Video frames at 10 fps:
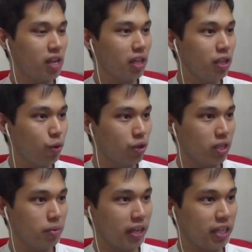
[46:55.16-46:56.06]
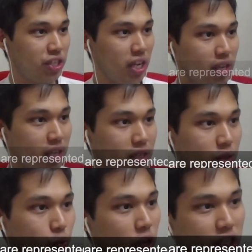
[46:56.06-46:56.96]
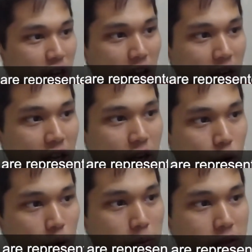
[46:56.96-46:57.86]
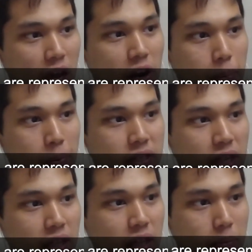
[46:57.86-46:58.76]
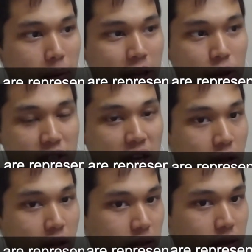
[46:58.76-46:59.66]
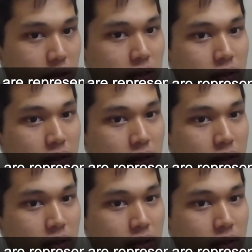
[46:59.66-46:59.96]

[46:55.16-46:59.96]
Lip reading: other question by Jake is, which ethnic groups are represented by your cells?